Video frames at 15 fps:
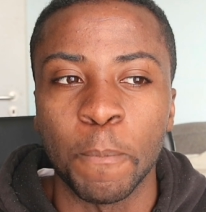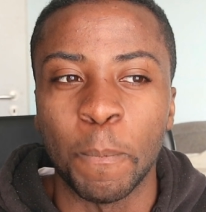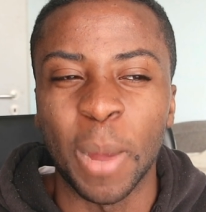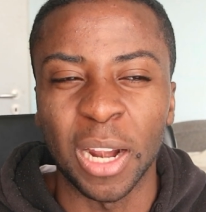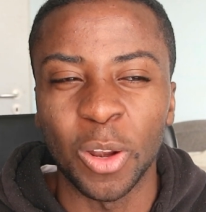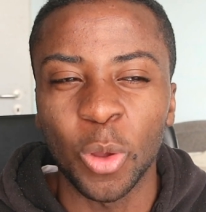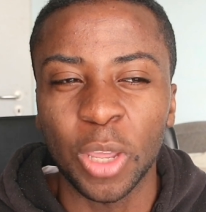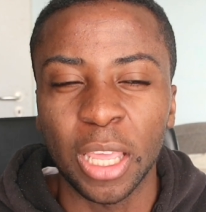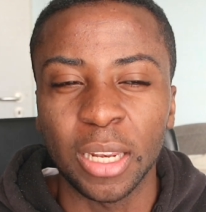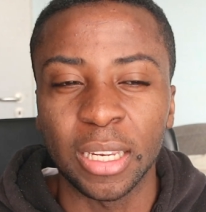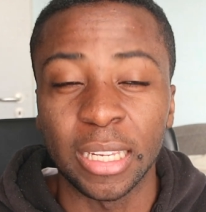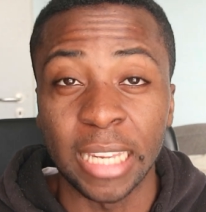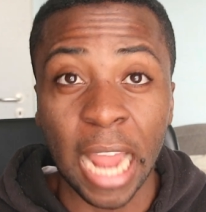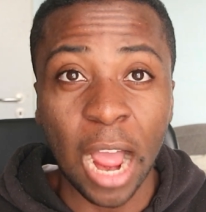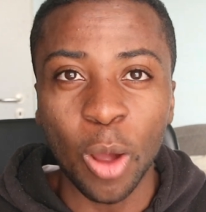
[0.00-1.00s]
But
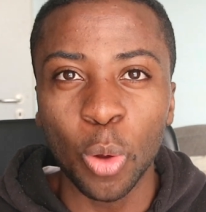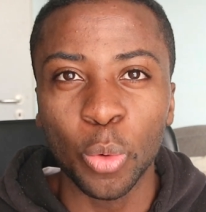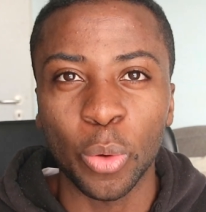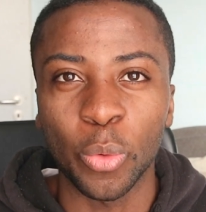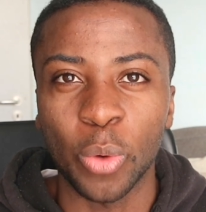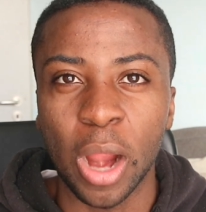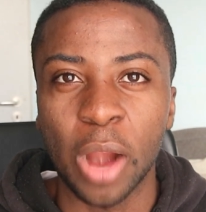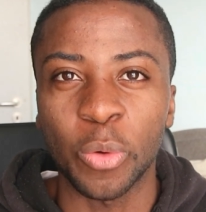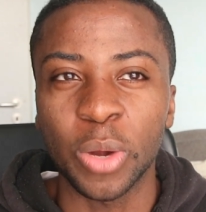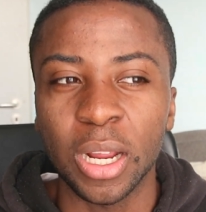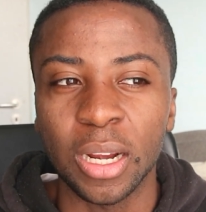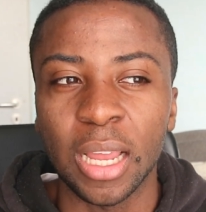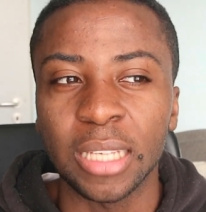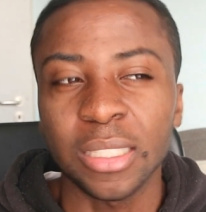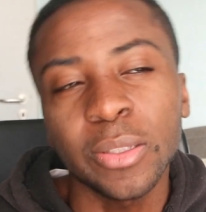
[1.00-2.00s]
looking now, I
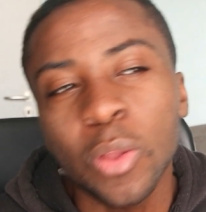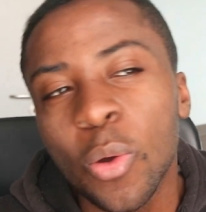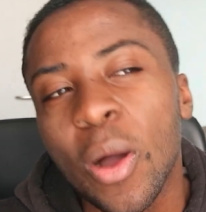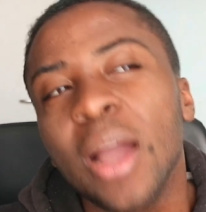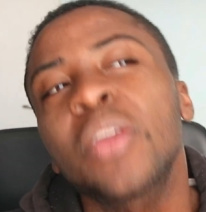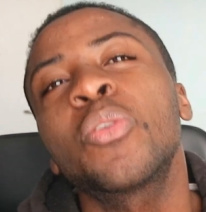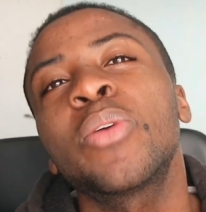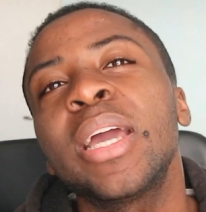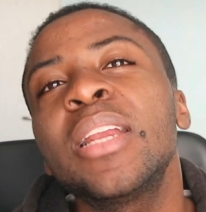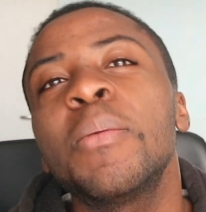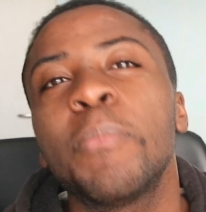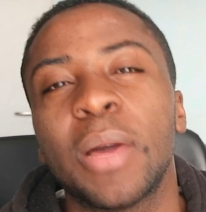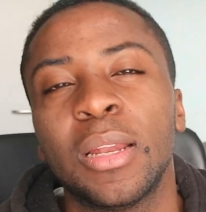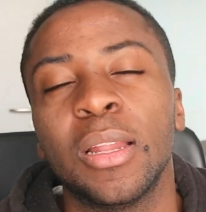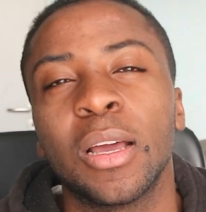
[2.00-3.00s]
realized, no, I
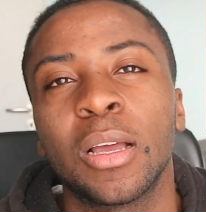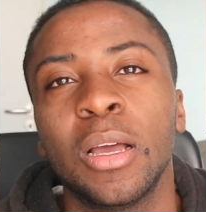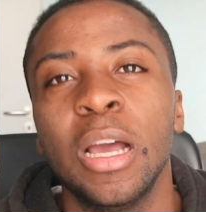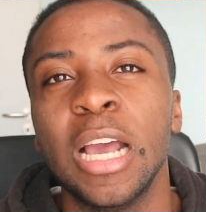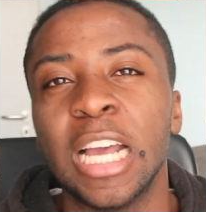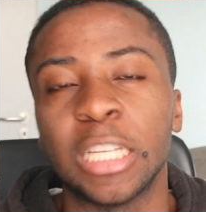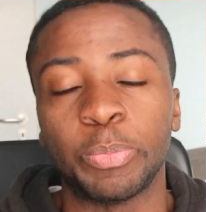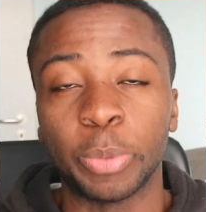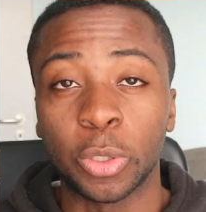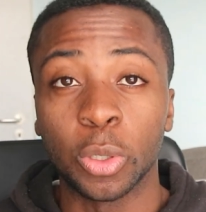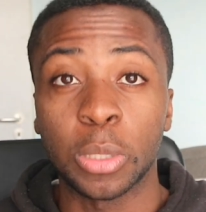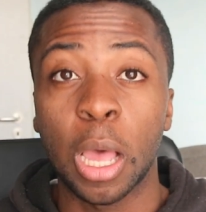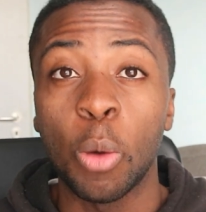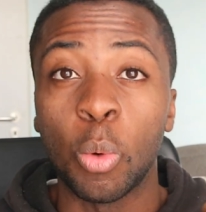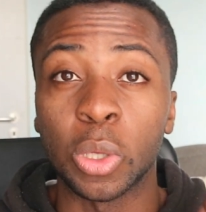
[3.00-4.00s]
created my luck. It's
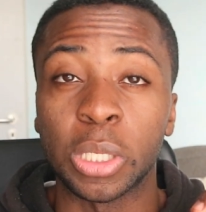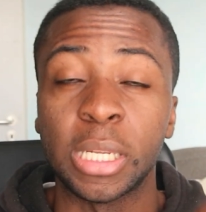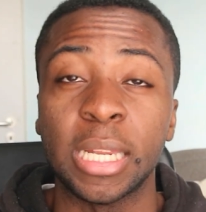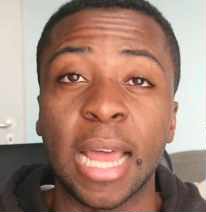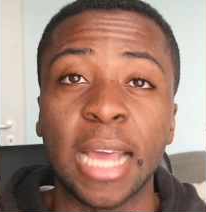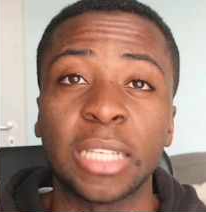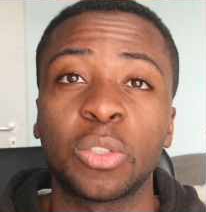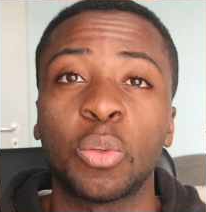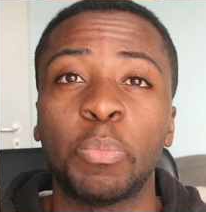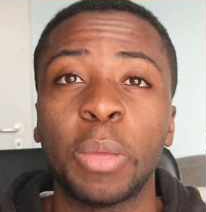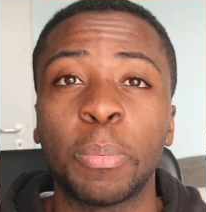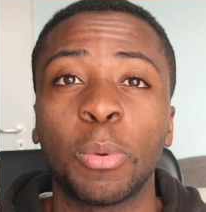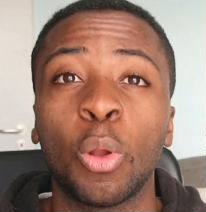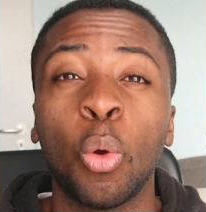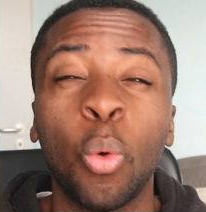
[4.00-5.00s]
because I was nice to
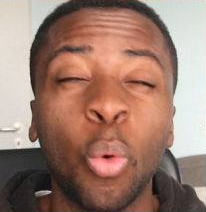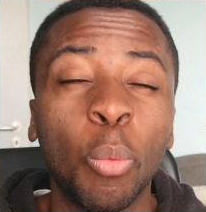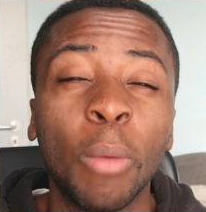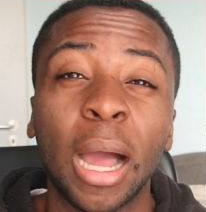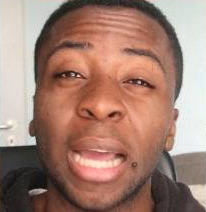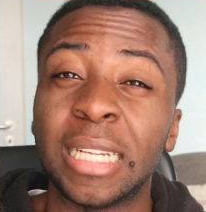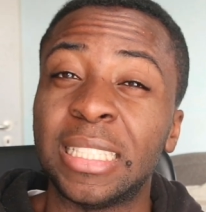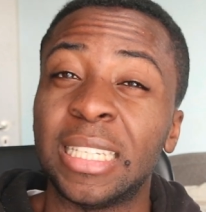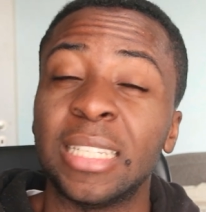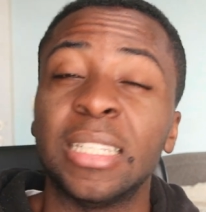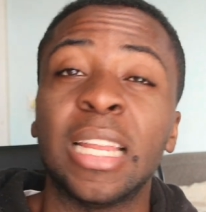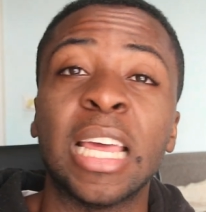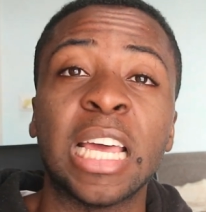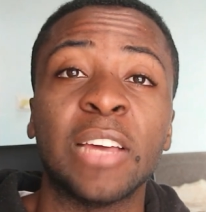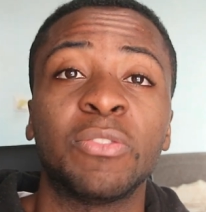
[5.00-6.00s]
people whom I
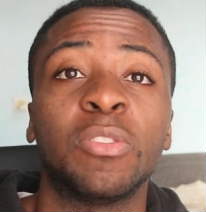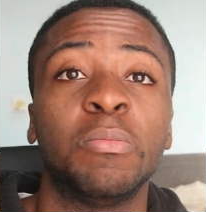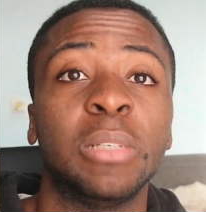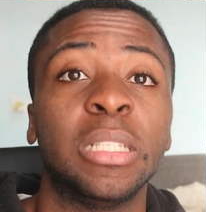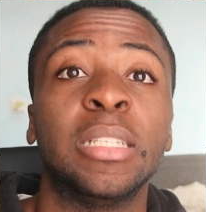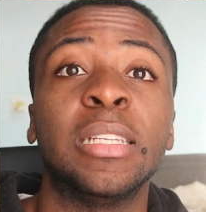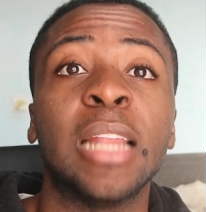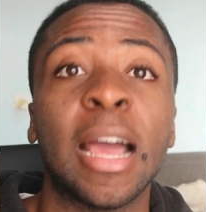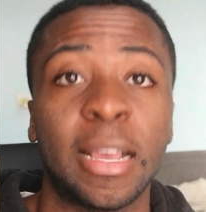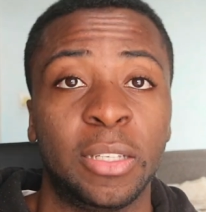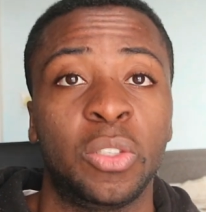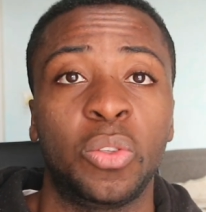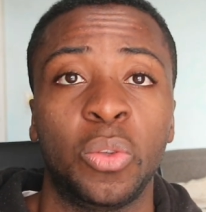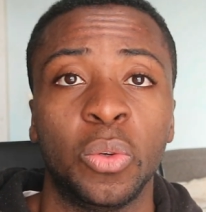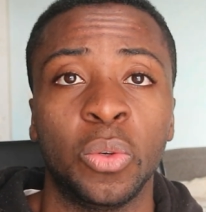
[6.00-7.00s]
didn't have to be
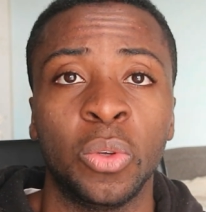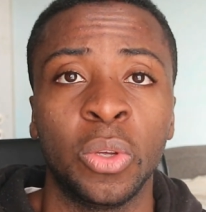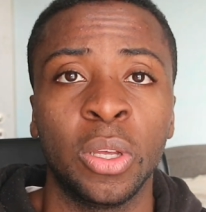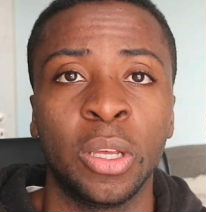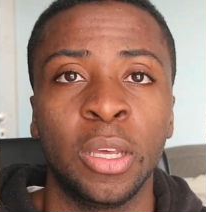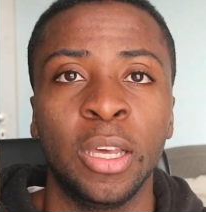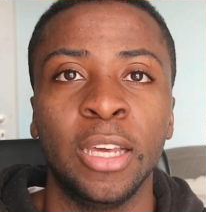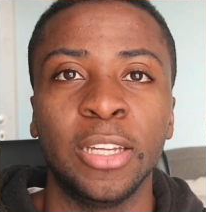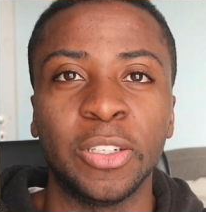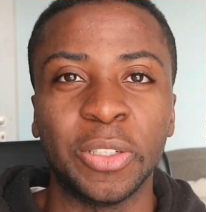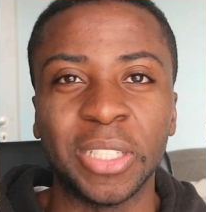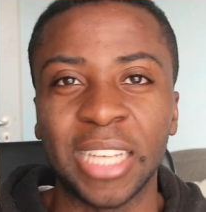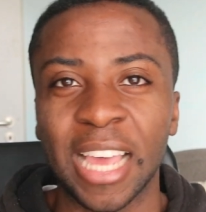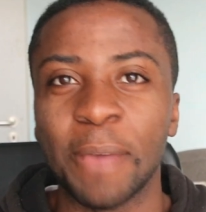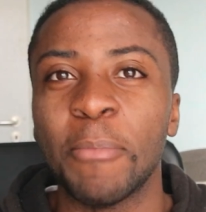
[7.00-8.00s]
nice to. Do
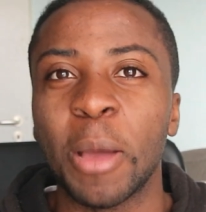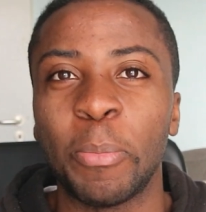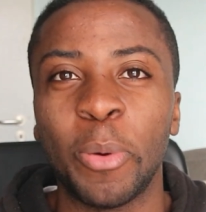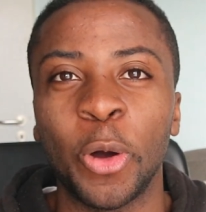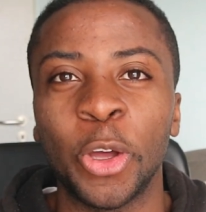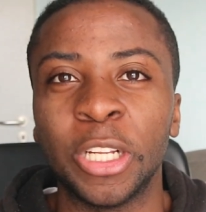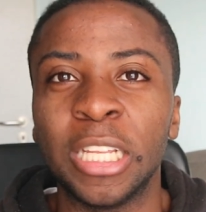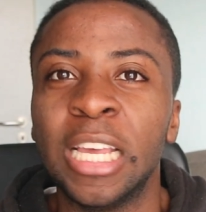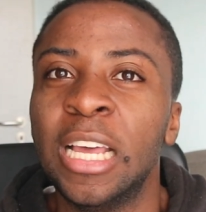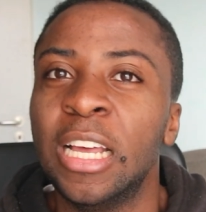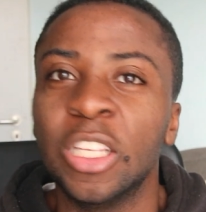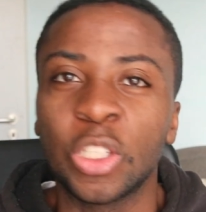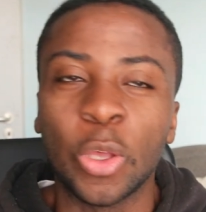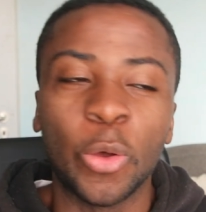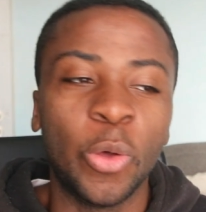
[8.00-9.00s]
you get my point?
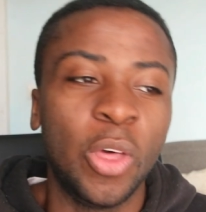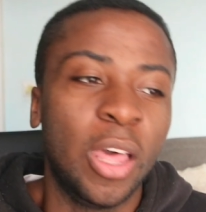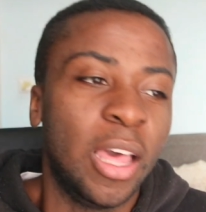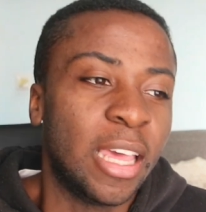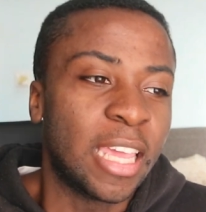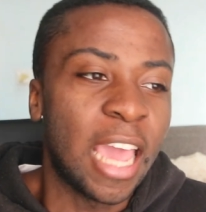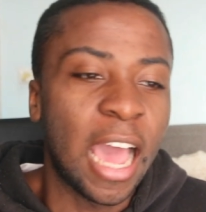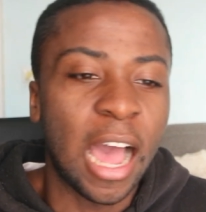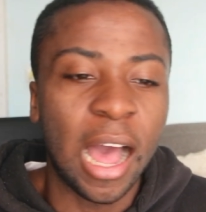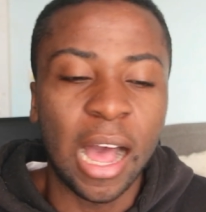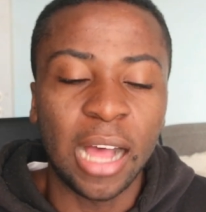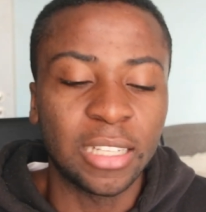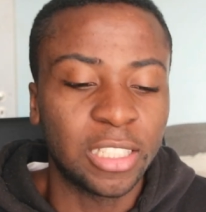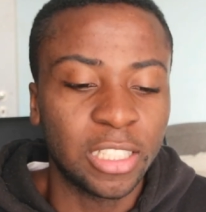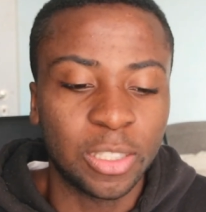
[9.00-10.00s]
So yeah,
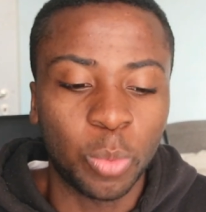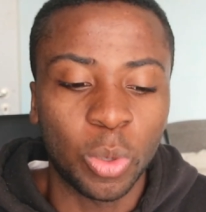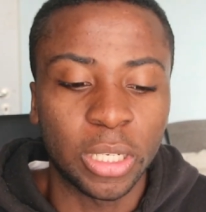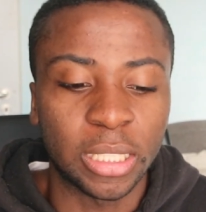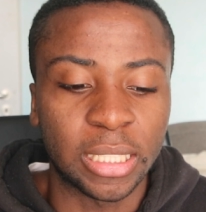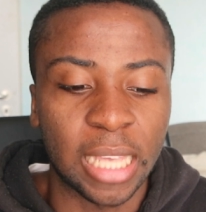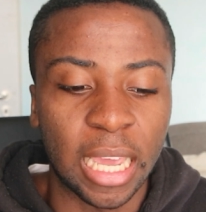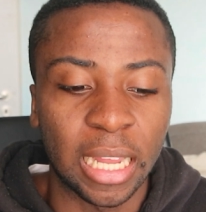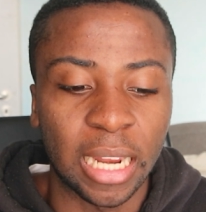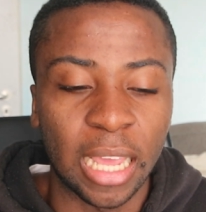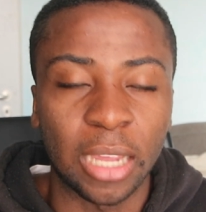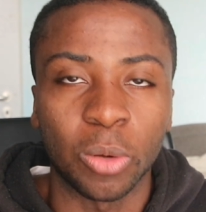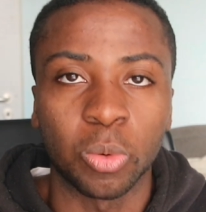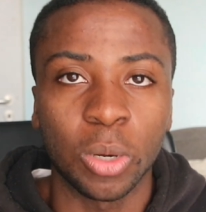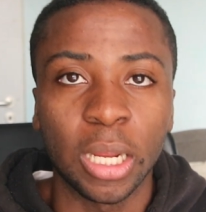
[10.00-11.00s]
I just want to say,
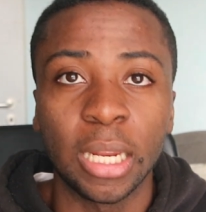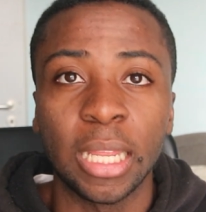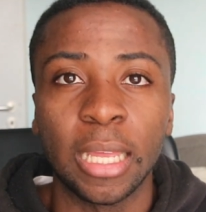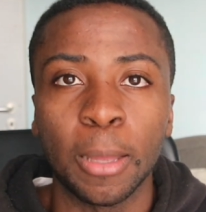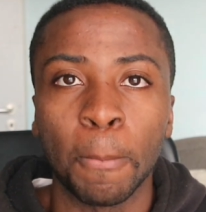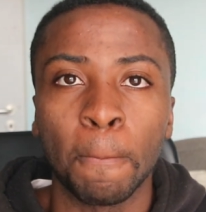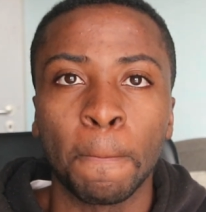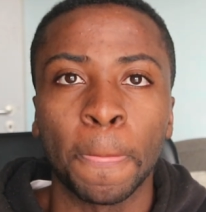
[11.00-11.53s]
like, really,